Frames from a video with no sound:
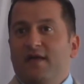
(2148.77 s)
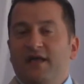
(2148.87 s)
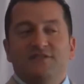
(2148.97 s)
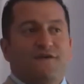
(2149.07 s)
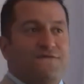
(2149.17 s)

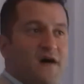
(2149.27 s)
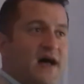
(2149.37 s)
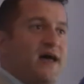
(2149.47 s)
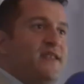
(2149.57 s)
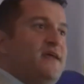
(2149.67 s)
Is the
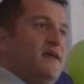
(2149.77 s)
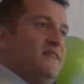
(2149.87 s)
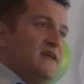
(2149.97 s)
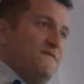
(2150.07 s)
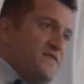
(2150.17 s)
fun,
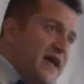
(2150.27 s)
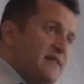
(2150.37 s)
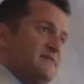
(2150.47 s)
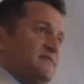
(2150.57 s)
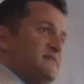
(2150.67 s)
the
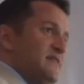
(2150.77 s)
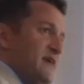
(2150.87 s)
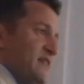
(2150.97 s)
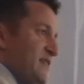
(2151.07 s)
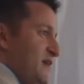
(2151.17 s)
events,
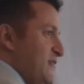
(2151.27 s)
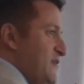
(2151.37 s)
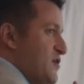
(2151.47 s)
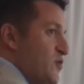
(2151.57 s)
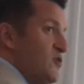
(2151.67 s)

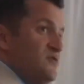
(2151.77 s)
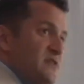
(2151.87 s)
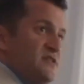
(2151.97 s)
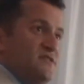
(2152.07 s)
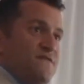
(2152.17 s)
the
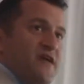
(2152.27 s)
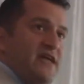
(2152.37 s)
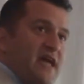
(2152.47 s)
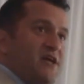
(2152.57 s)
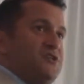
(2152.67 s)
cruises, the
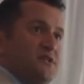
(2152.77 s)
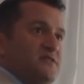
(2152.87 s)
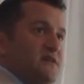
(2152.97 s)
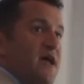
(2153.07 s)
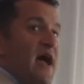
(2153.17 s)

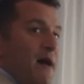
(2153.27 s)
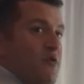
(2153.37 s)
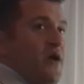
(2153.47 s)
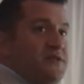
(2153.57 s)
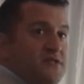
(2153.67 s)
vacations. I
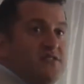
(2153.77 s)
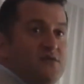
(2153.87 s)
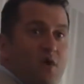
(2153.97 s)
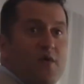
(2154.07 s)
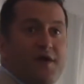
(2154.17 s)
mean, wait till you
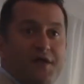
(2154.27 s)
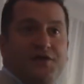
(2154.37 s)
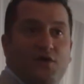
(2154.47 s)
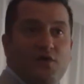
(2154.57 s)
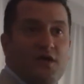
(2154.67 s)
see what we're gonna
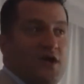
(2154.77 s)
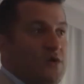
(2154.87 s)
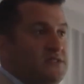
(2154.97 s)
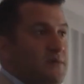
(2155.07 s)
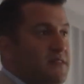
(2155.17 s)
do
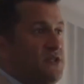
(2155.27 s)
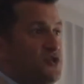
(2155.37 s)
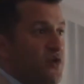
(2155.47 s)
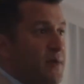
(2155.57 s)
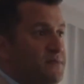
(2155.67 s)
with some of these
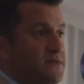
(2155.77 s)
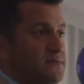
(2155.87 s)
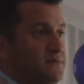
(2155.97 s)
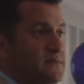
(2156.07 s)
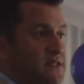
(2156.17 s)
trips.
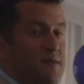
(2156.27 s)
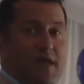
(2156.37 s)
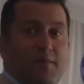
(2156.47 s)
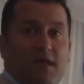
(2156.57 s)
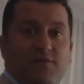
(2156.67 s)
It's going
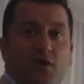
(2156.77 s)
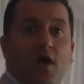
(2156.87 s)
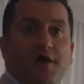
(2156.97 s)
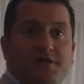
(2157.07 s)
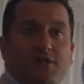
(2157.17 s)
to be
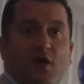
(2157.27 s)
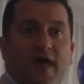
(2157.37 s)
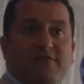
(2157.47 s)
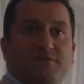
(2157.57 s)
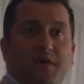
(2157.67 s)
unbelievable. Do you know
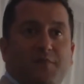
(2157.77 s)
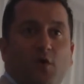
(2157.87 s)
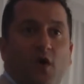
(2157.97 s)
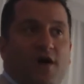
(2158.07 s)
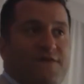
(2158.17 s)
we have some
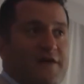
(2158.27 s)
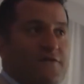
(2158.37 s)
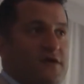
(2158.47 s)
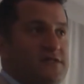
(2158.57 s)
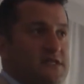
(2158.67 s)
people qualify
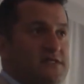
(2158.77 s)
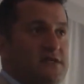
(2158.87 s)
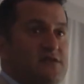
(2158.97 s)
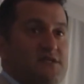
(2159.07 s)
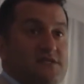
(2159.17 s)
for a
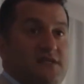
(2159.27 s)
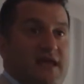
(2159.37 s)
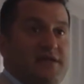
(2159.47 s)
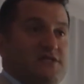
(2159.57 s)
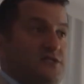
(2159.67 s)

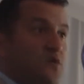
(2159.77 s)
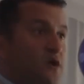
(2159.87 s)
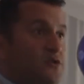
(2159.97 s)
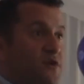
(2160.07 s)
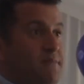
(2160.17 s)
Disneyland, Disney
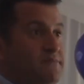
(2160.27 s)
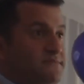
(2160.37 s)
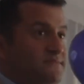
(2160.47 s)
World trip?